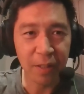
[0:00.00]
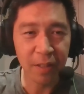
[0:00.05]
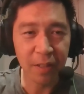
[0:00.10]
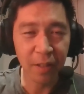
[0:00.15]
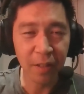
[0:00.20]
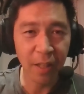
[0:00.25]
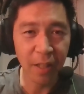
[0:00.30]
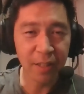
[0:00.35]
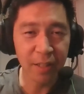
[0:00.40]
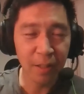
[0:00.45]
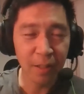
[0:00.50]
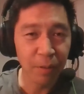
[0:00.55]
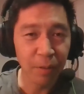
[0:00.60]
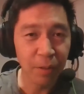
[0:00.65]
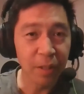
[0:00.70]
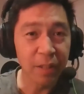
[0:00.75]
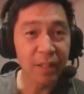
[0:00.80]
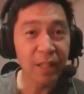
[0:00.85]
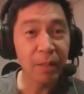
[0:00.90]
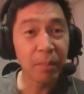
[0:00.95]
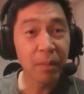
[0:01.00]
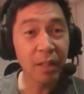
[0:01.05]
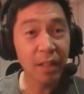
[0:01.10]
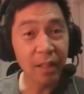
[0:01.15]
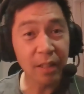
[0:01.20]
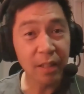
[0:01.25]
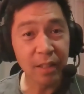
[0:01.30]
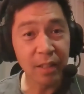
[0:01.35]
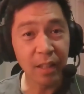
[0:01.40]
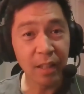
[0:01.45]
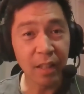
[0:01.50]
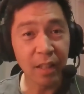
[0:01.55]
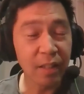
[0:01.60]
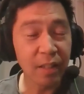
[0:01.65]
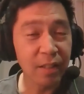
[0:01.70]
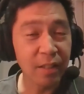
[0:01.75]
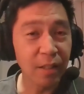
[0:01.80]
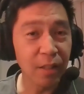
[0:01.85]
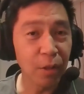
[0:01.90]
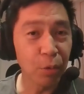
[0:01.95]
of this. It's the
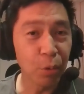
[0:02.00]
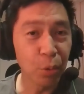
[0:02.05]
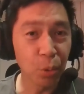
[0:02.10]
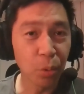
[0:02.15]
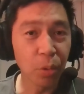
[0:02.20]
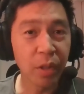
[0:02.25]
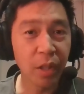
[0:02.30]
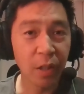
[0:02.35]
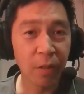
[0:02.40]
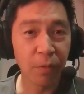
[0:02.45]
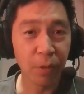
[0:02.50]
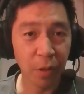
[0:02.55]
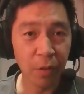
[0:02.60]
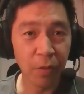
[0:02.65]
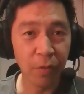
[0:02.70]
CBDC. It's a new toolkit